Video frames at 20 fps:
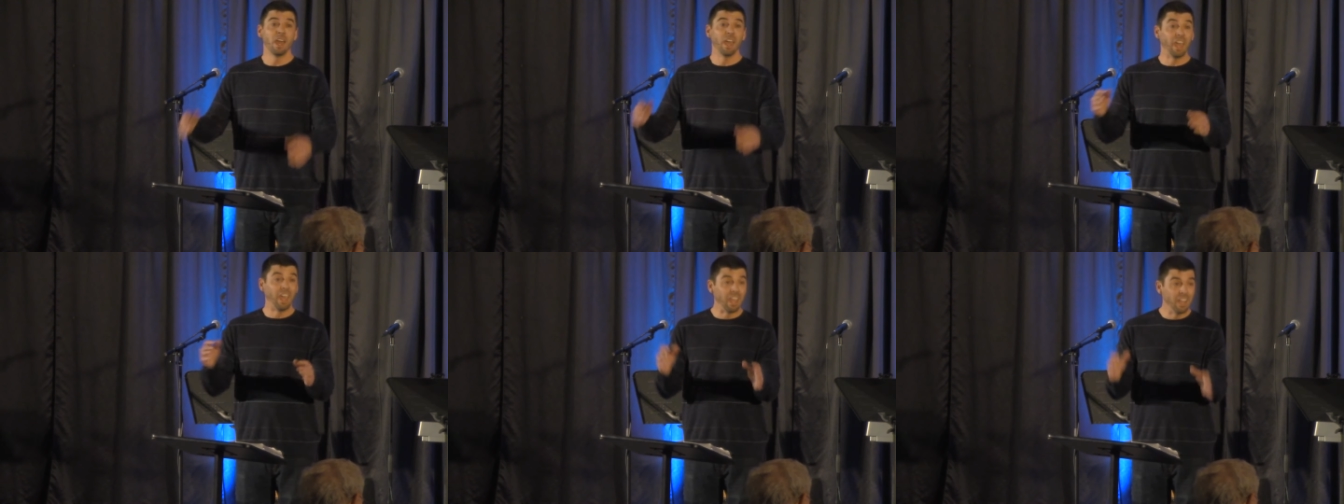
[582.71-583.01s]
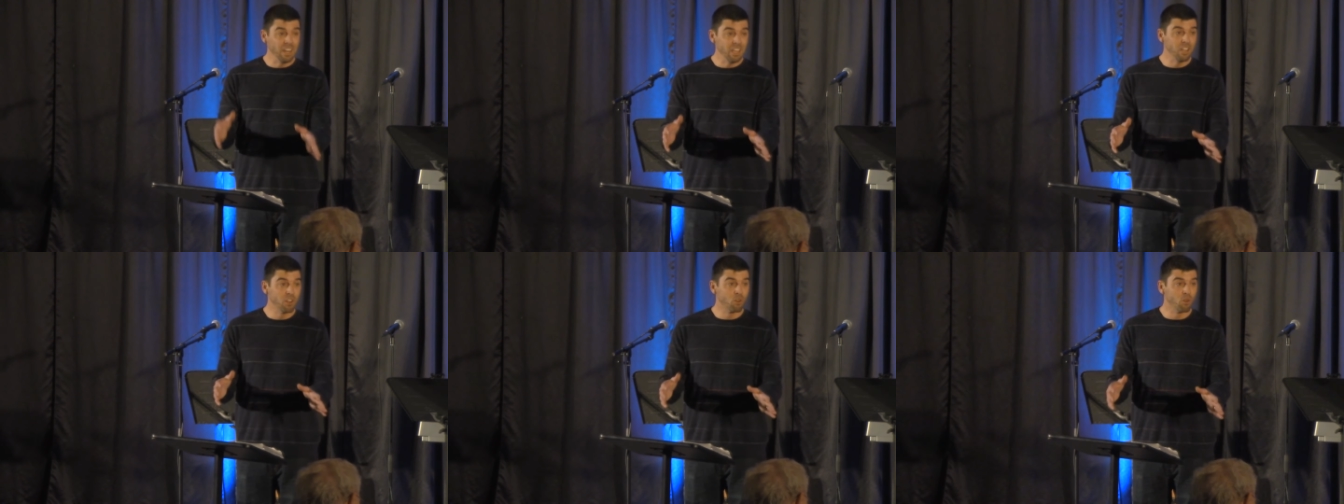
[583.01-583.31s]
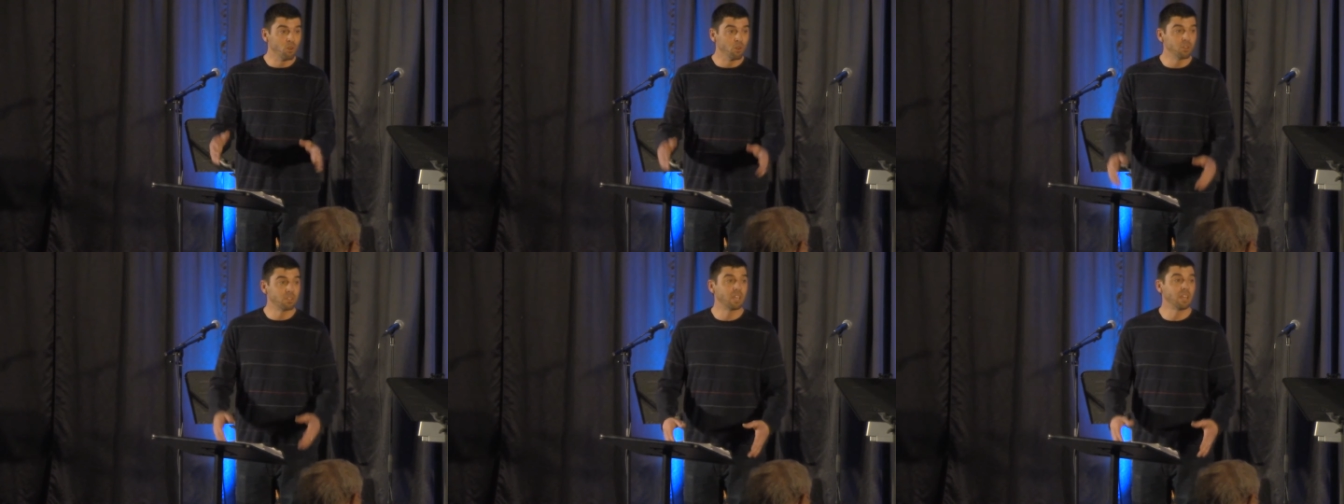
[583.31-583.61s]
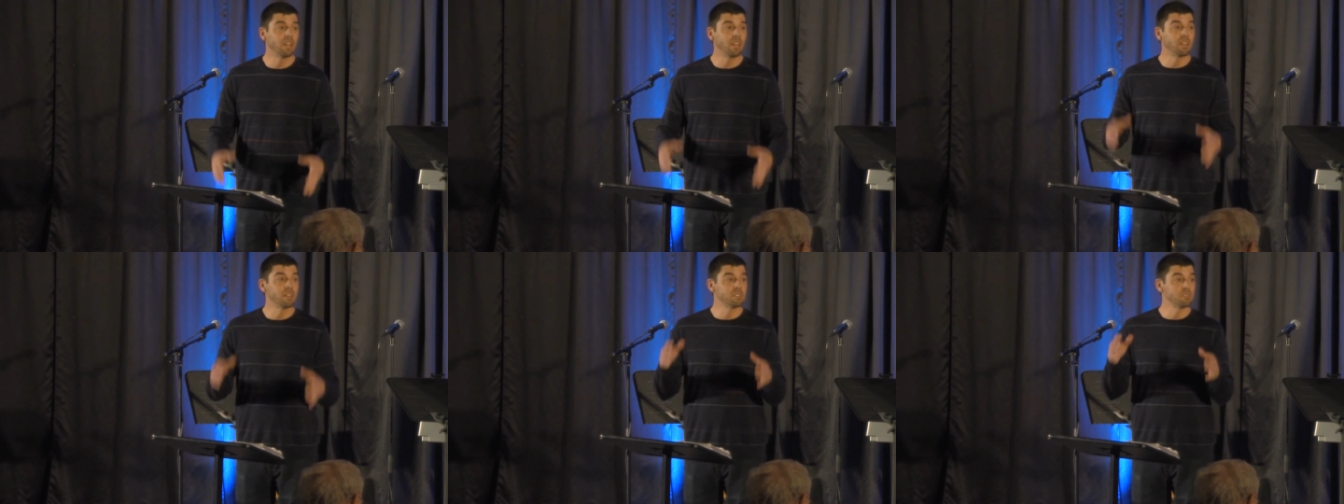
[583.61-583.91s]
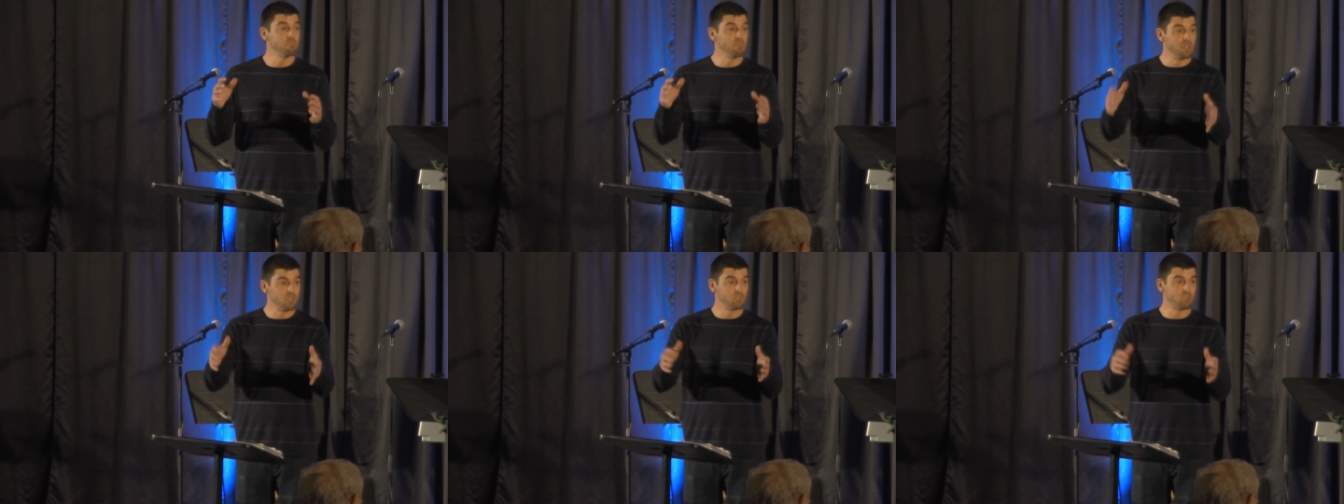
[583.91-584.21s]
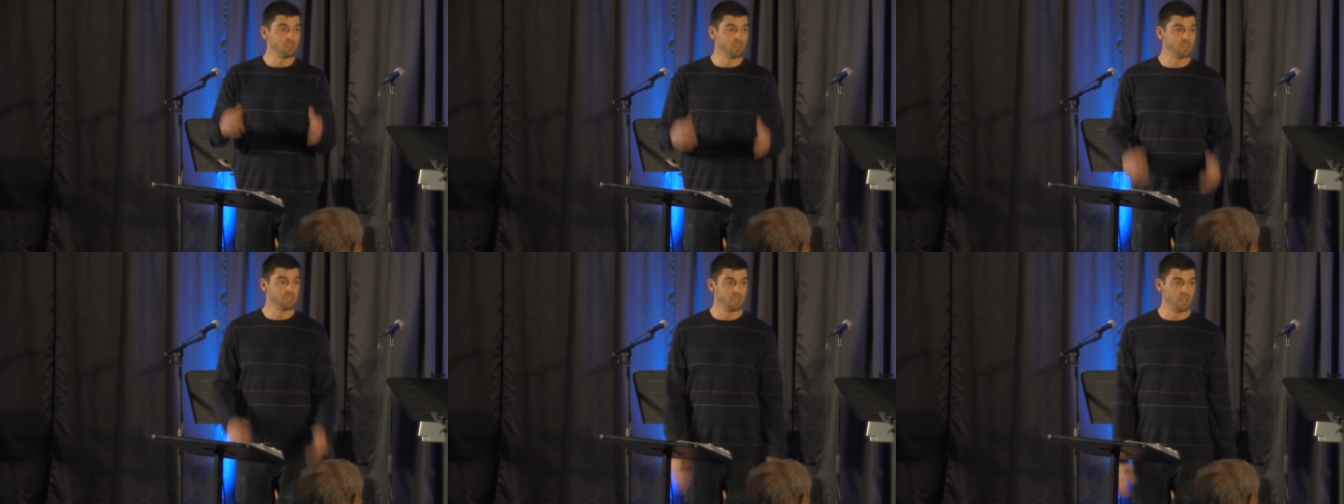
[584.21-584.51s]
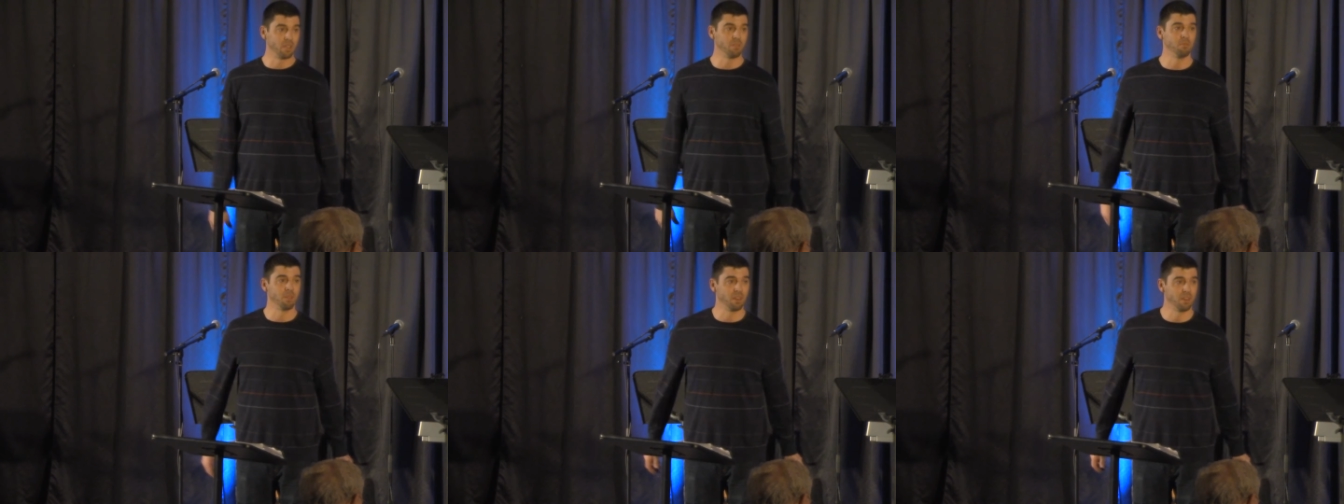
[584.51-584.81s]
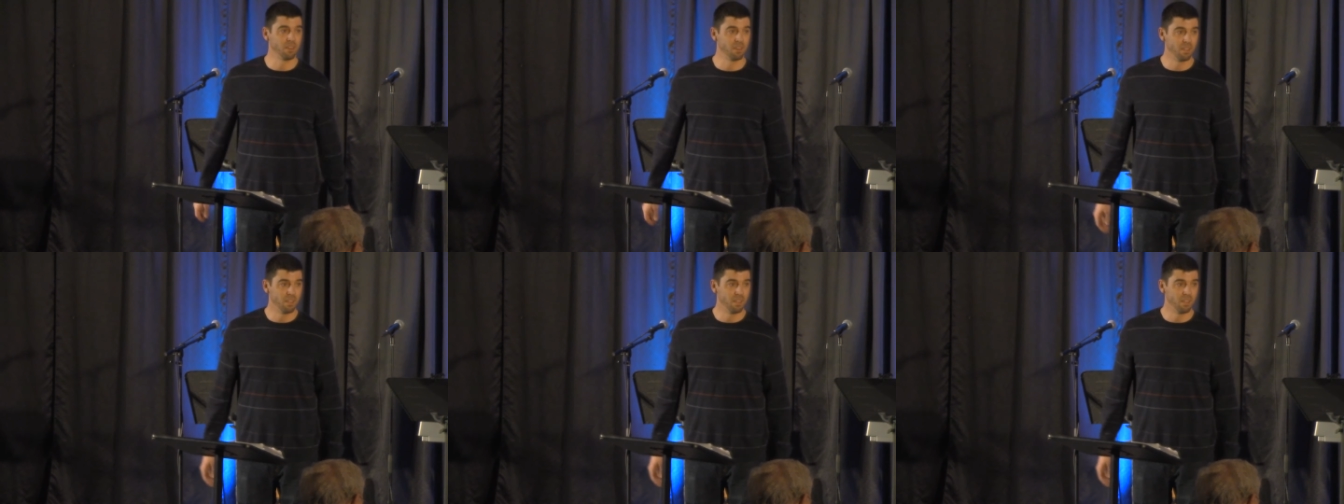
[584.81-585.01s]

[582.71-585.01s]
80 year old getting his ministry assignment.